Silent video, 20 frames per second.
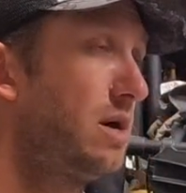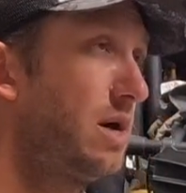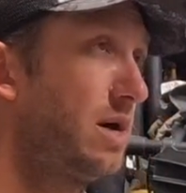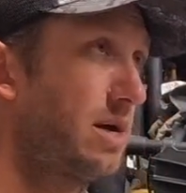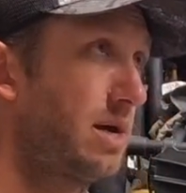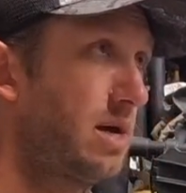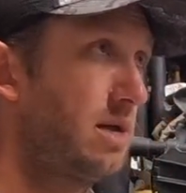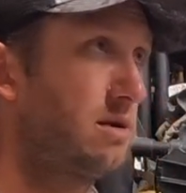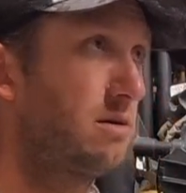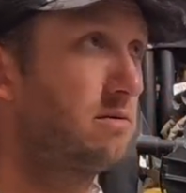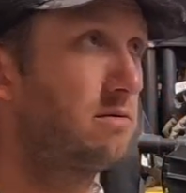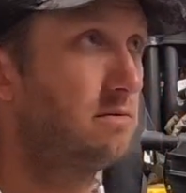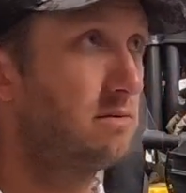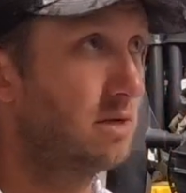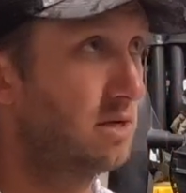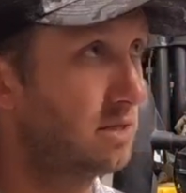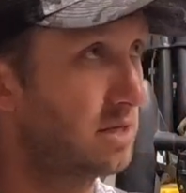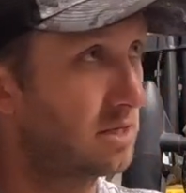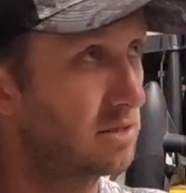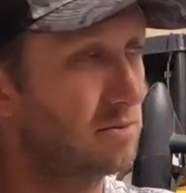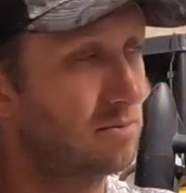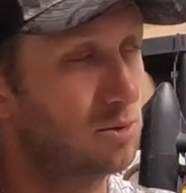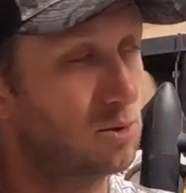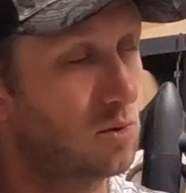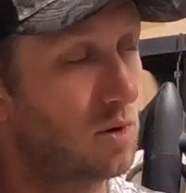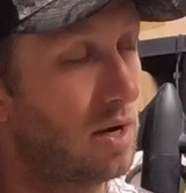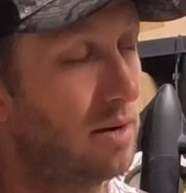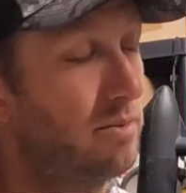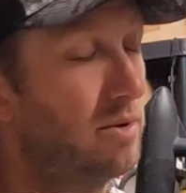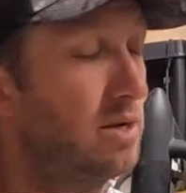Again, hit that
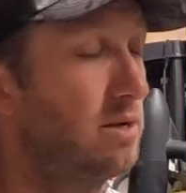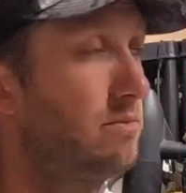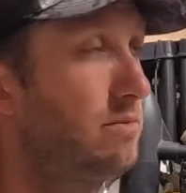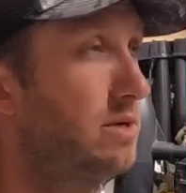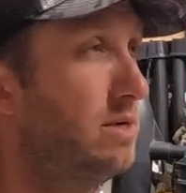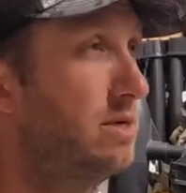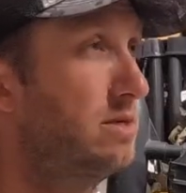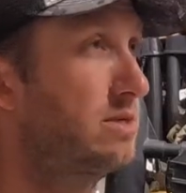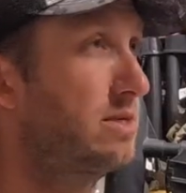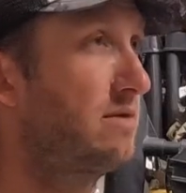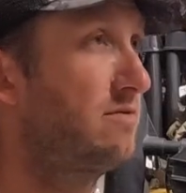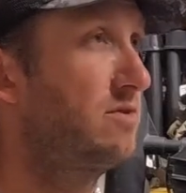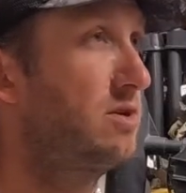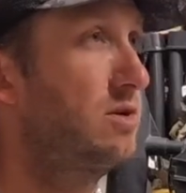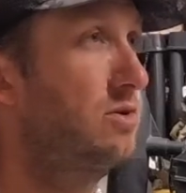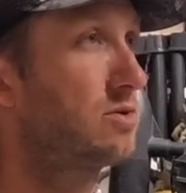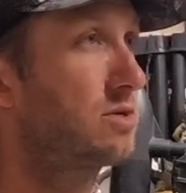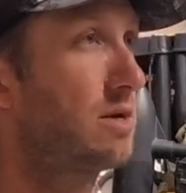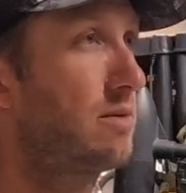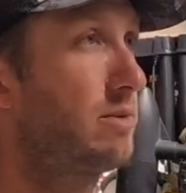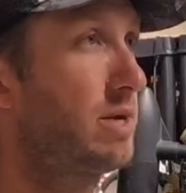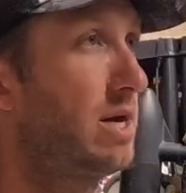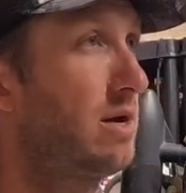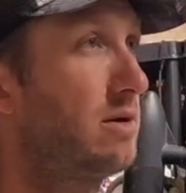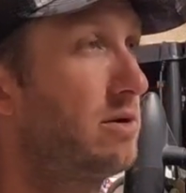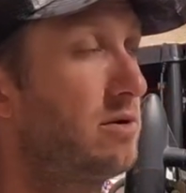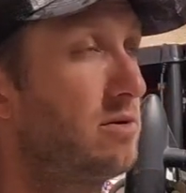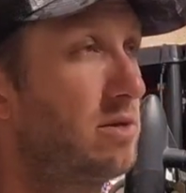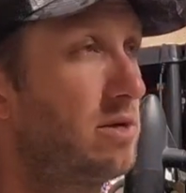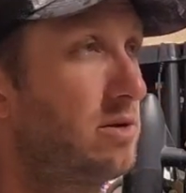subscribe button because that video is coming
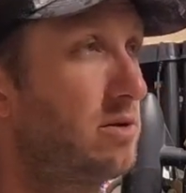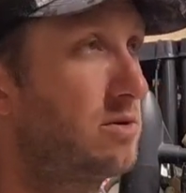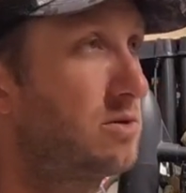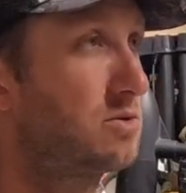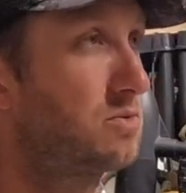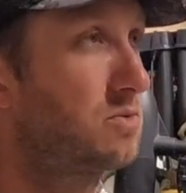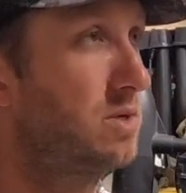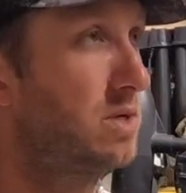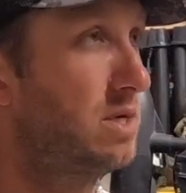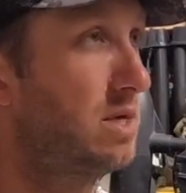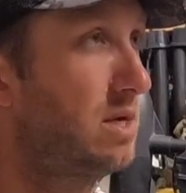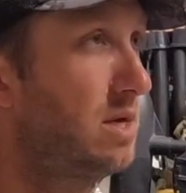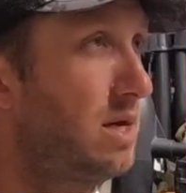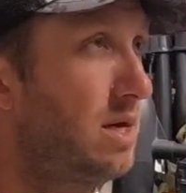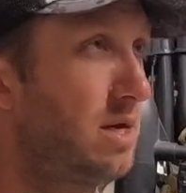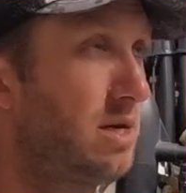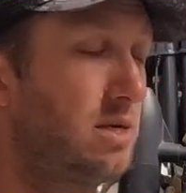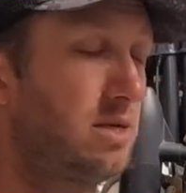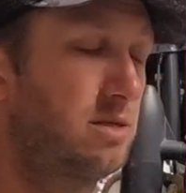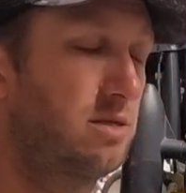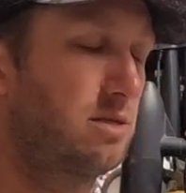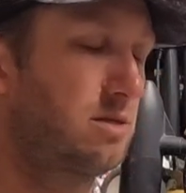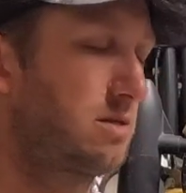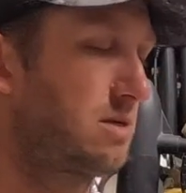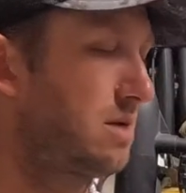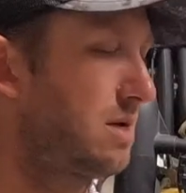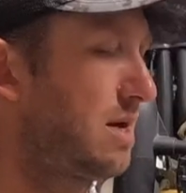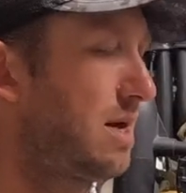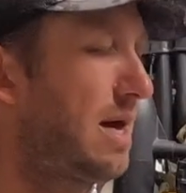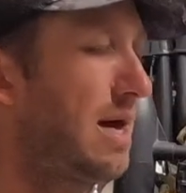out here later this week and it's
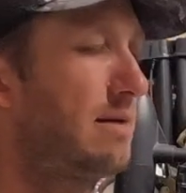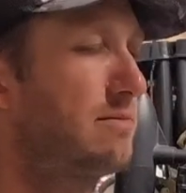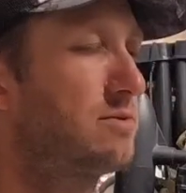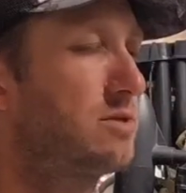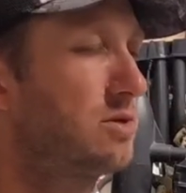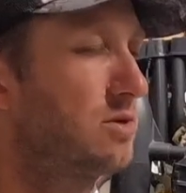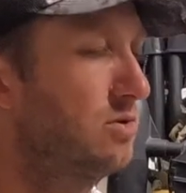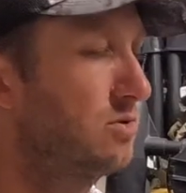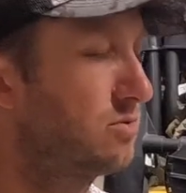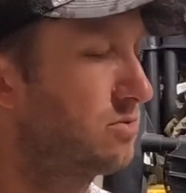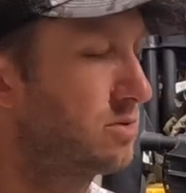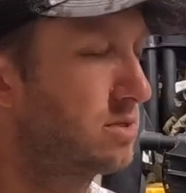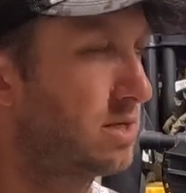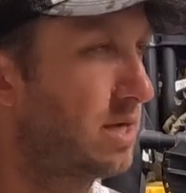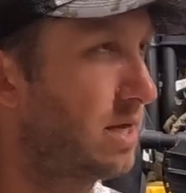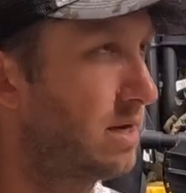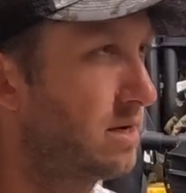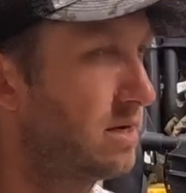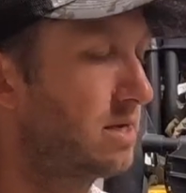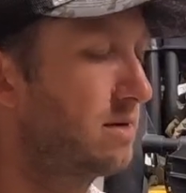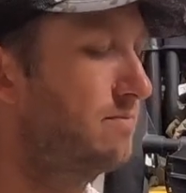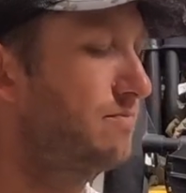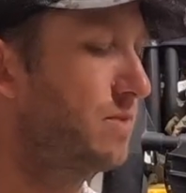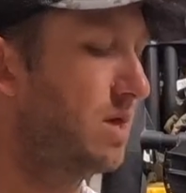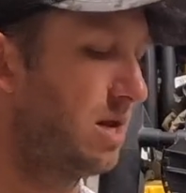absolute insanity.